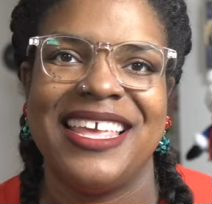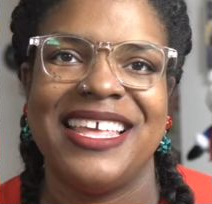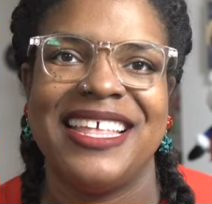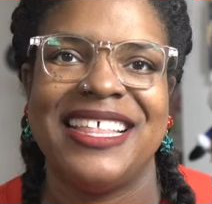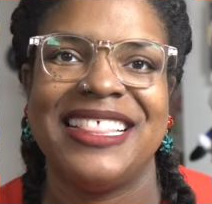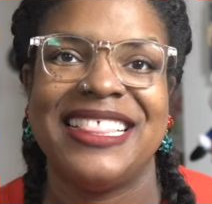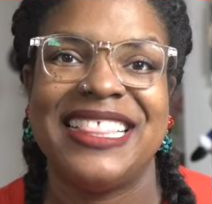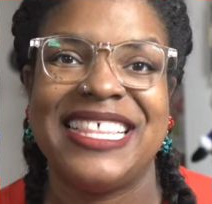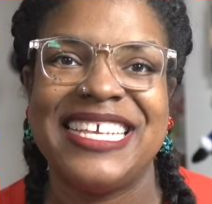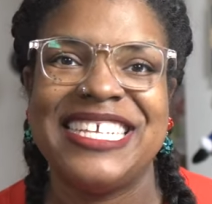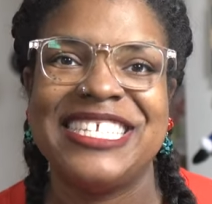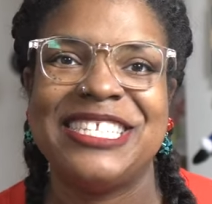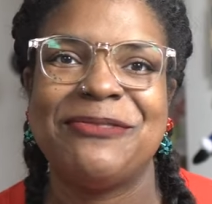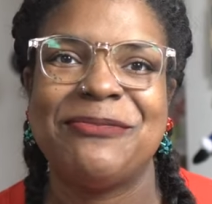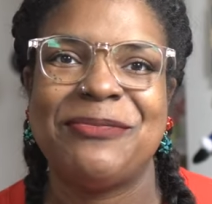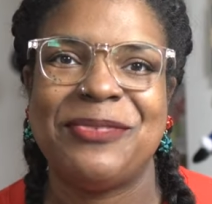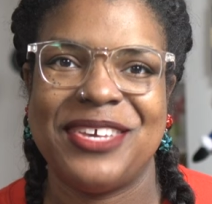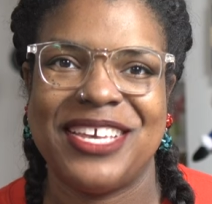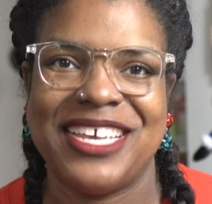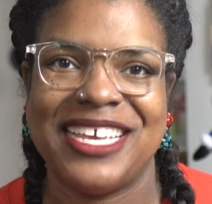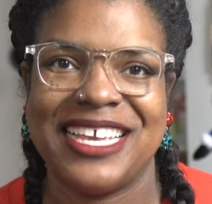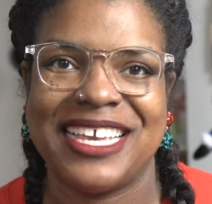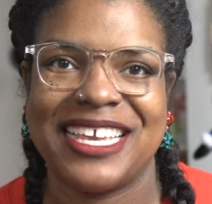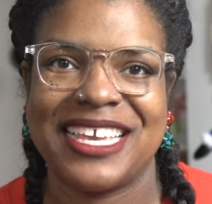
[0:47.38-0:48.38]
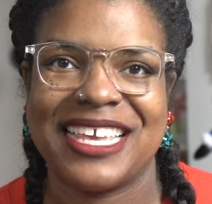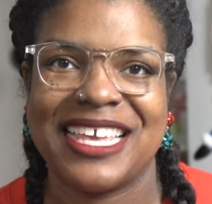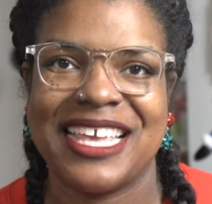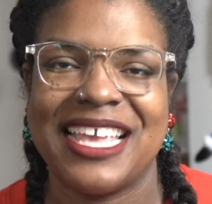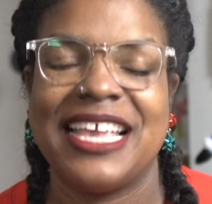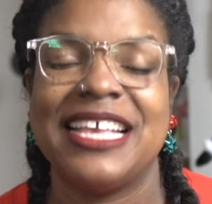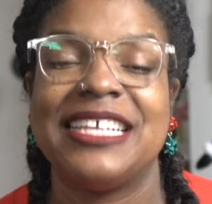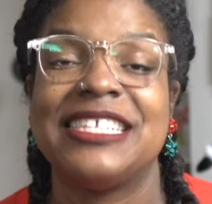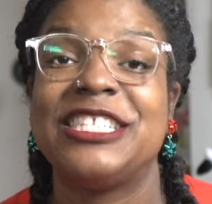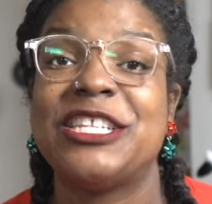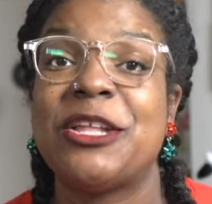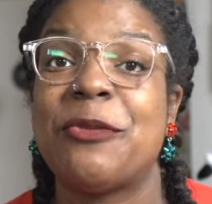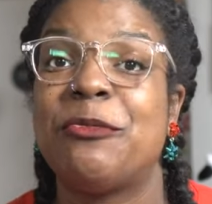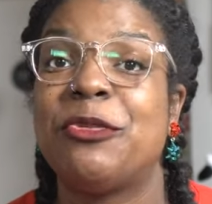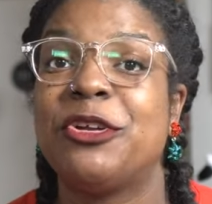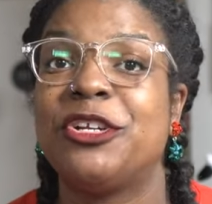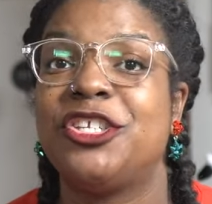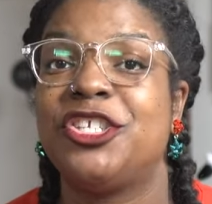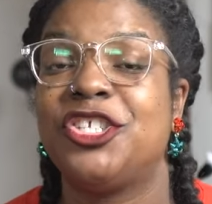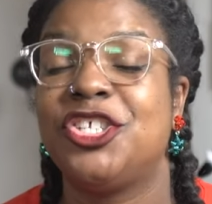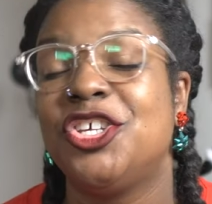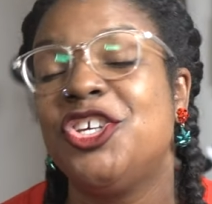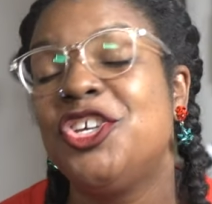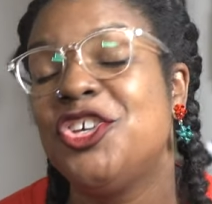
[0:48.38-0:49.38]
this book is number
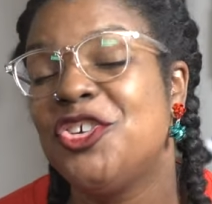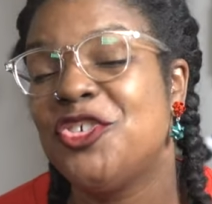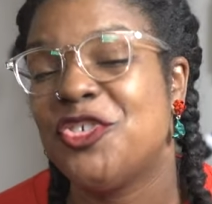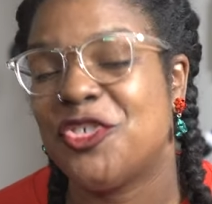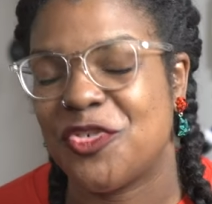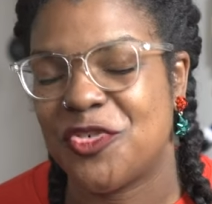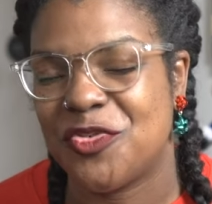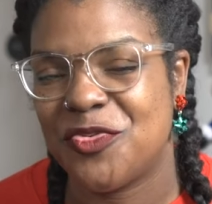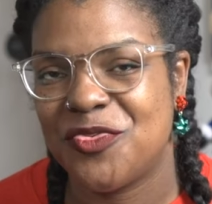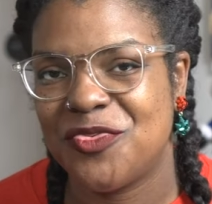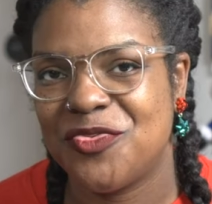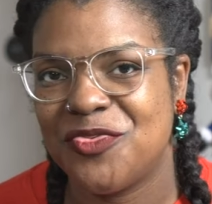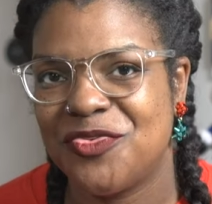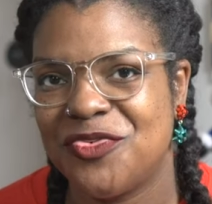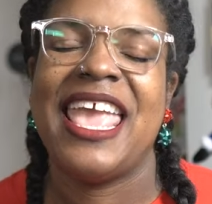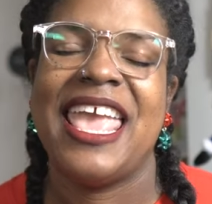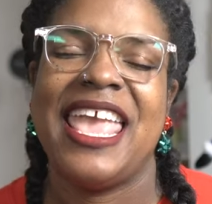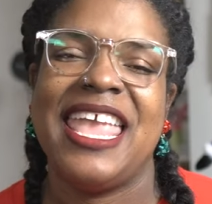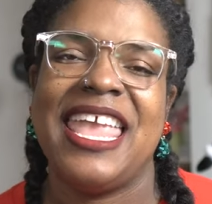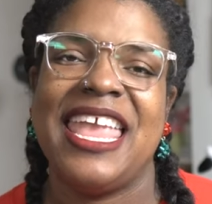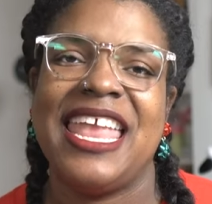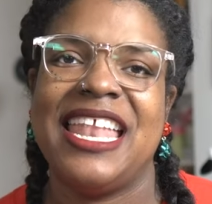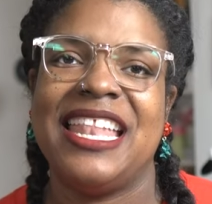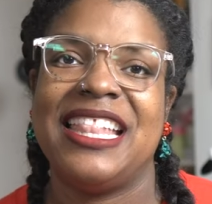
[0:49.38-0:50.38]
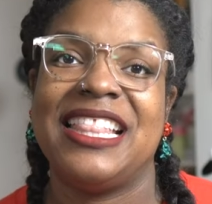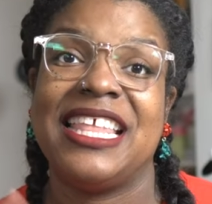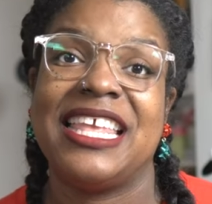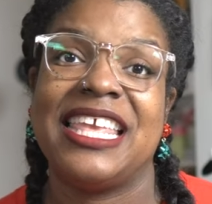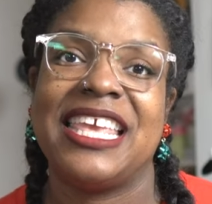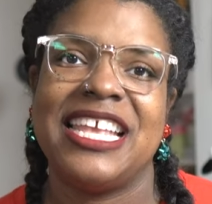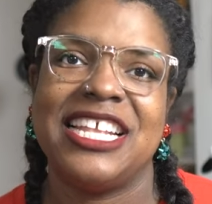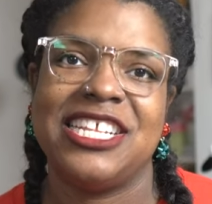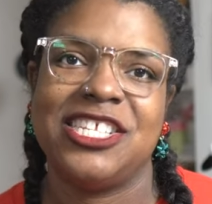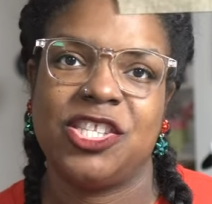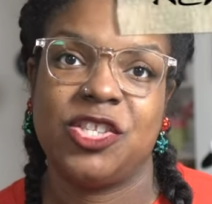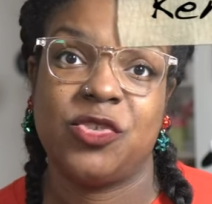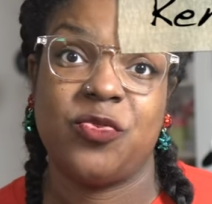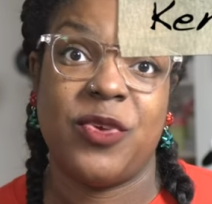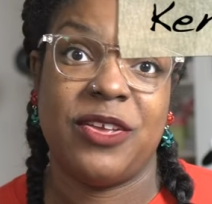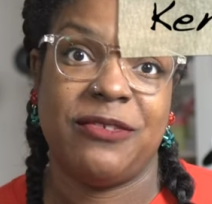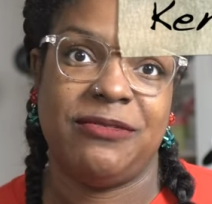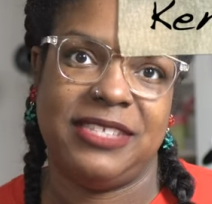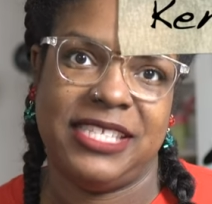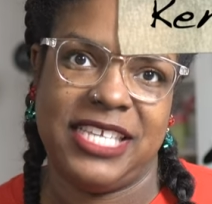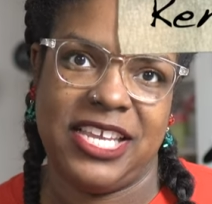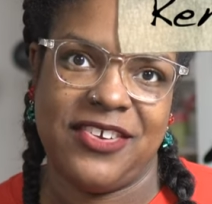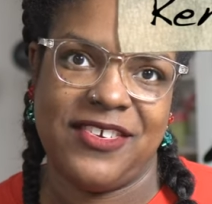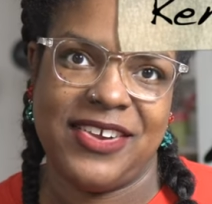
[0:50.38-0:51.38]
2 in the Ken Swift
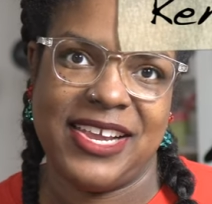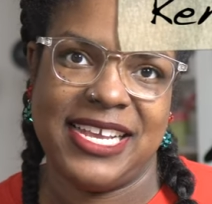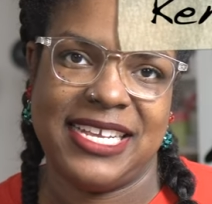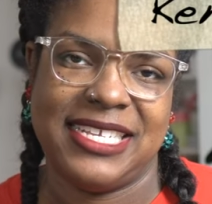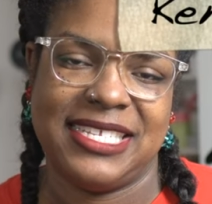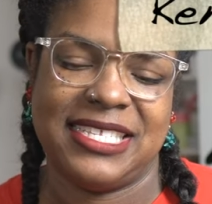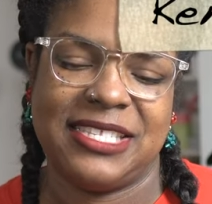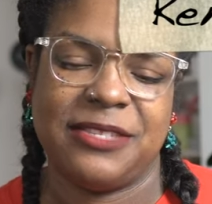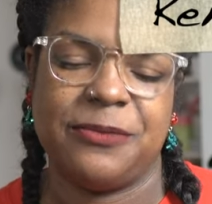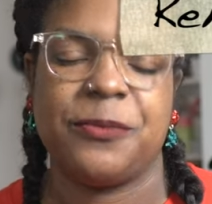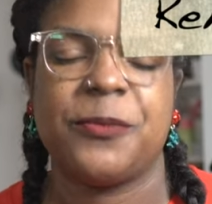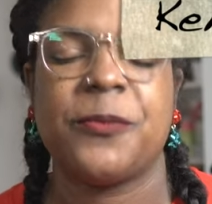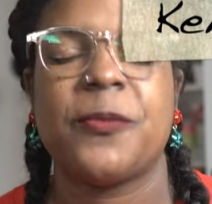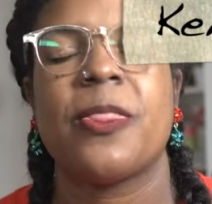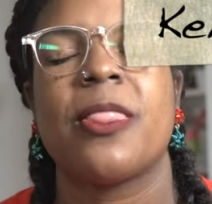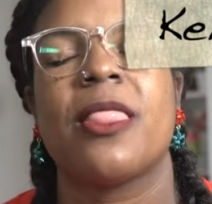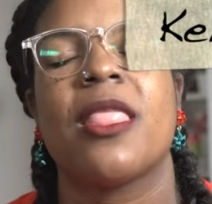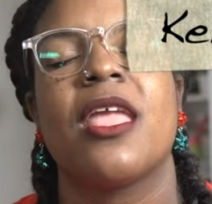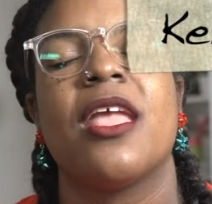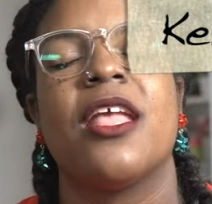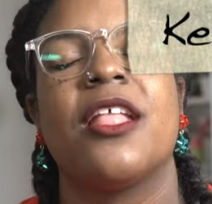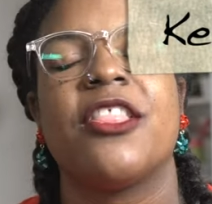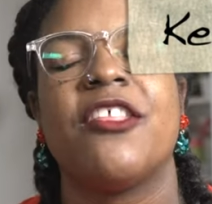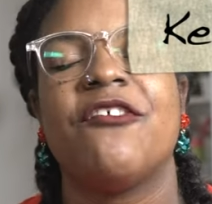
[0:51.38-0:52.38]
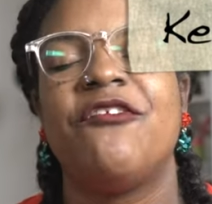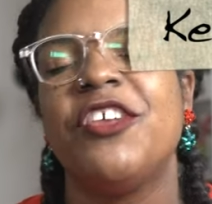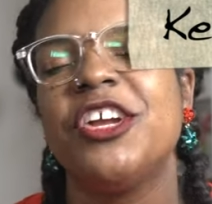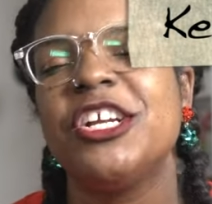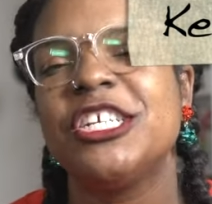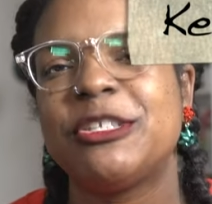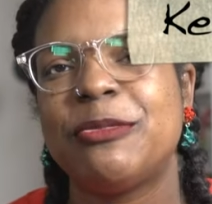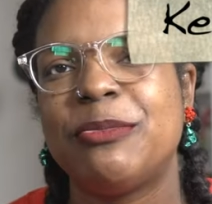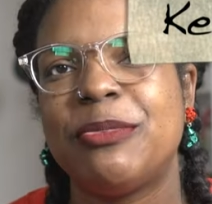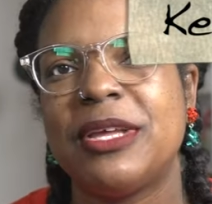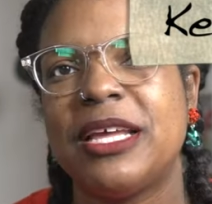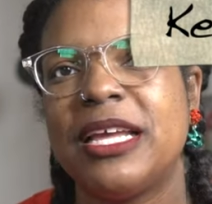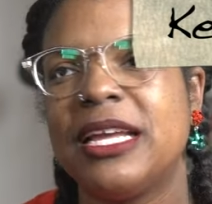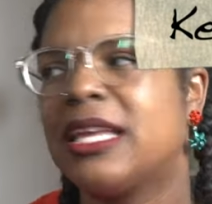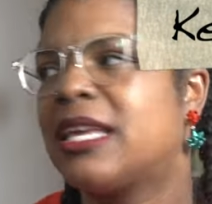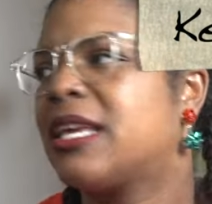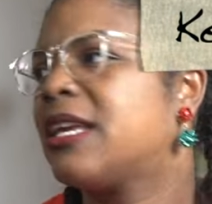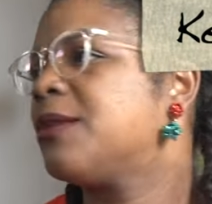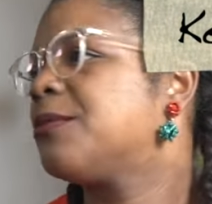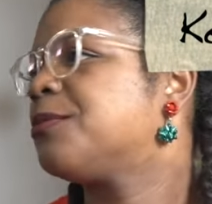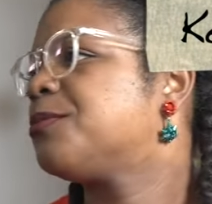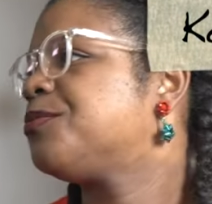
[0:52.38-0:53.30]
series. The first book,